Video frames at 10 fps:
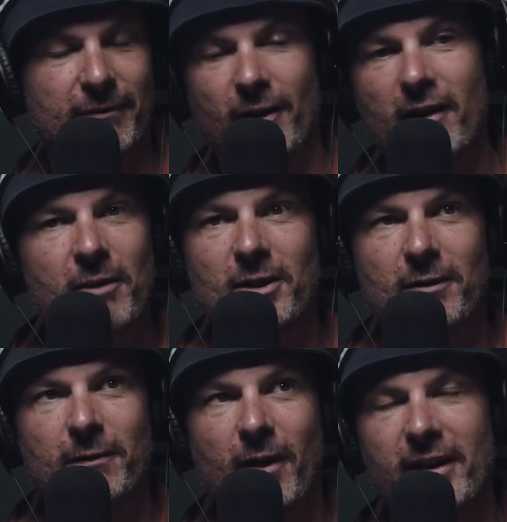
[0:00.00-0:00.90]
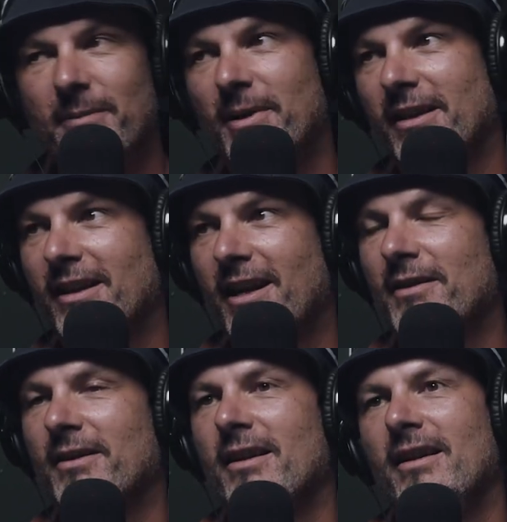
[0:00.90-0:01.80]
a fighter. I'm not a fighter, but
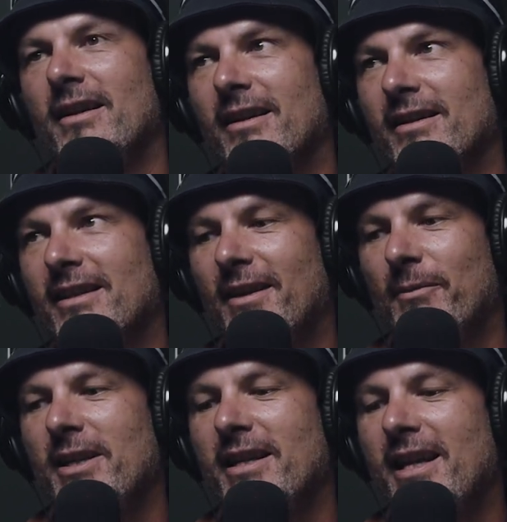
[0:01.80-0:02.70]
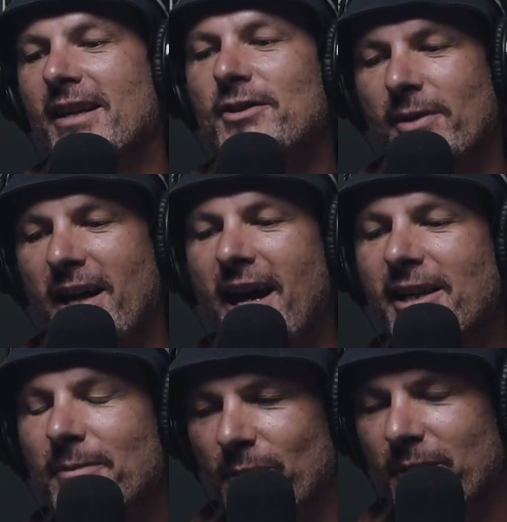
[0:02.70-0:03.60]
when you get into an
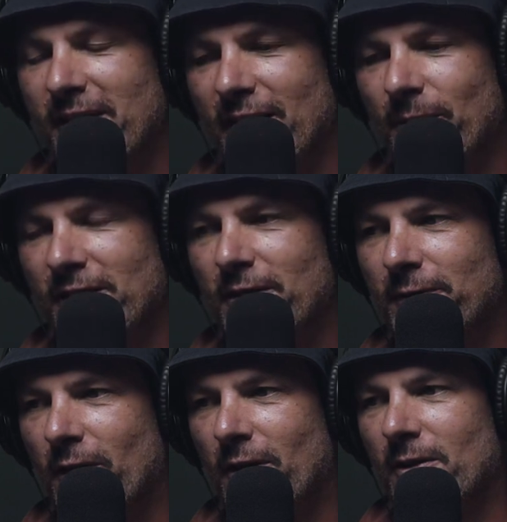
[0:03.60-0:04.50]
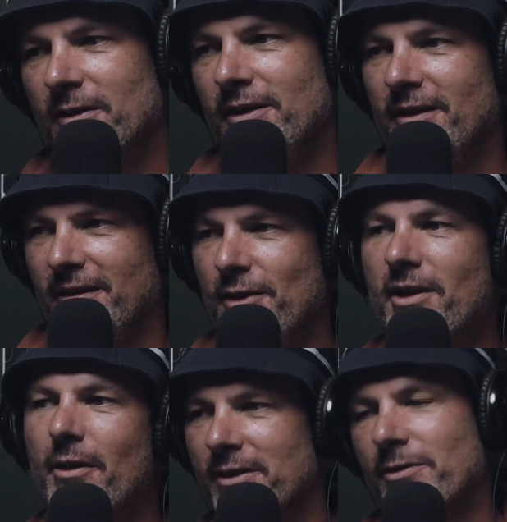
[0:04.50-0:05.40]
argument with anyone, you go
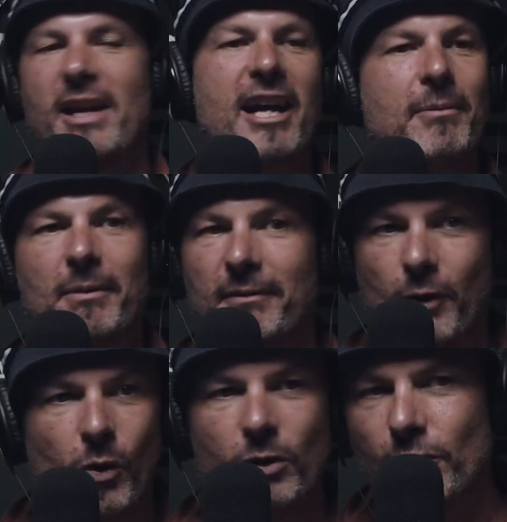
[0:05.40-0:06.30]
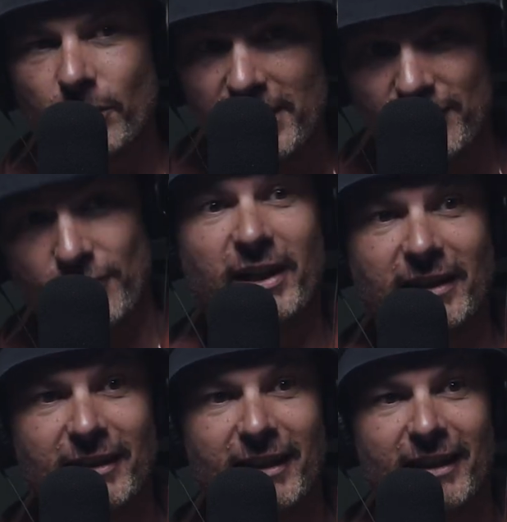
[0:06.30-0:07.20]
into an argument with all your history.
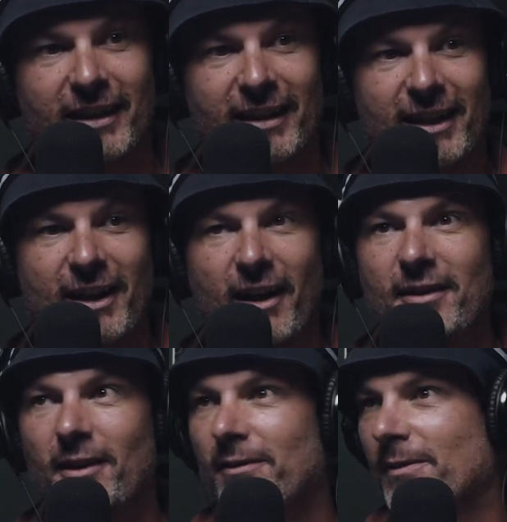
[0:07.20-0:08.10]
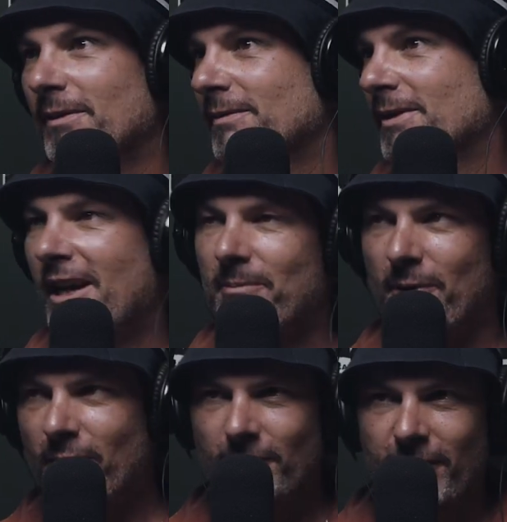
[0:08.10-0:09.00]
And I've
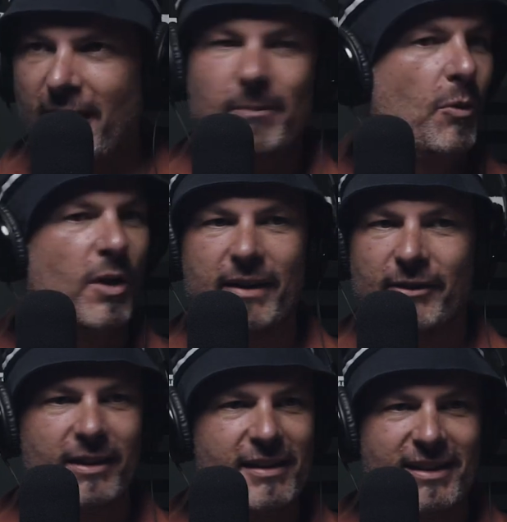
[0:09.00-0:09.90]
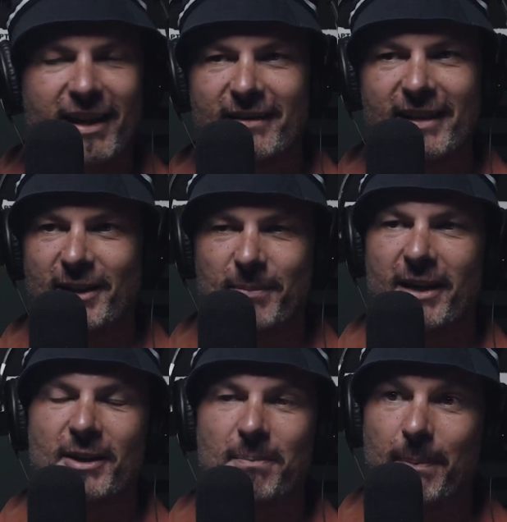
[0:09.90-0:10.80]
broken family or whatever it is. You don't think
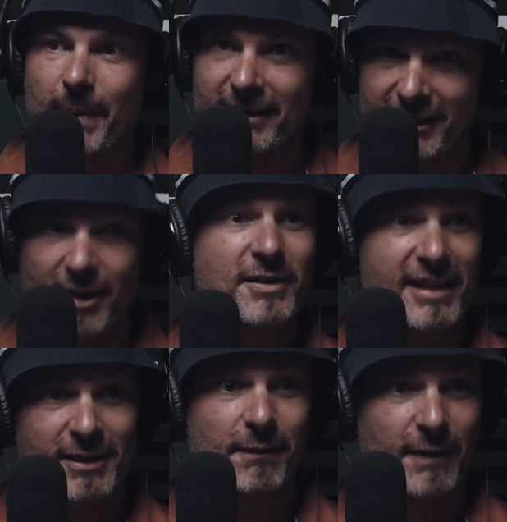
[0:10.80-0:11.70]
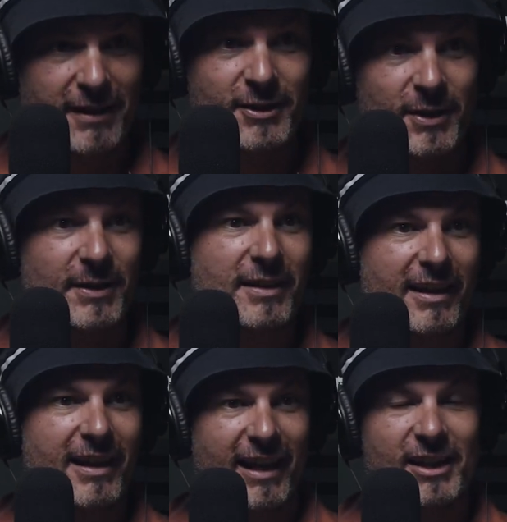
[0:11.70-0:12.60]
about it, but those things affect you.
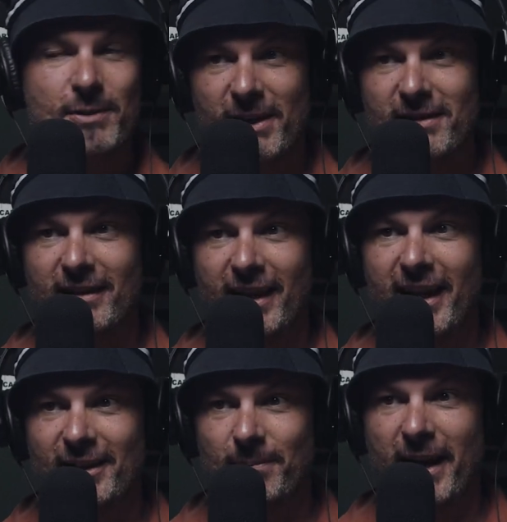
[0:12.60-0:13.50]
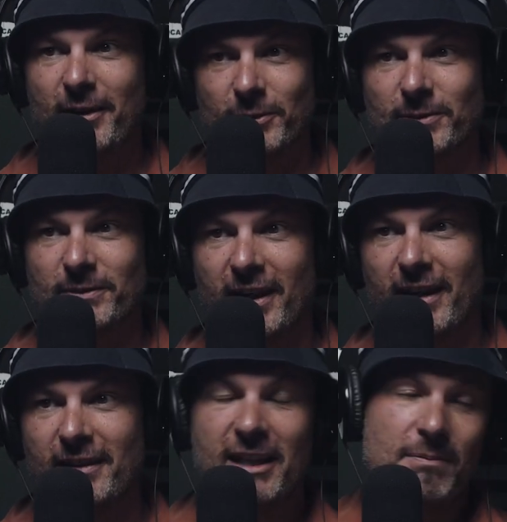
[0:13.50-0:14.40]
And especially in the heat of battle,
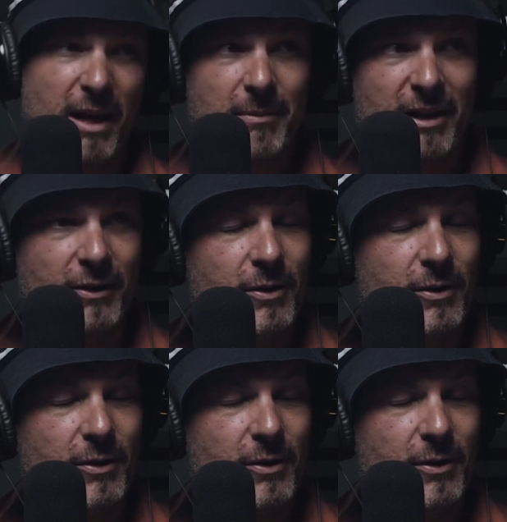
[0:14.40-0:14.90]
and that's maybe a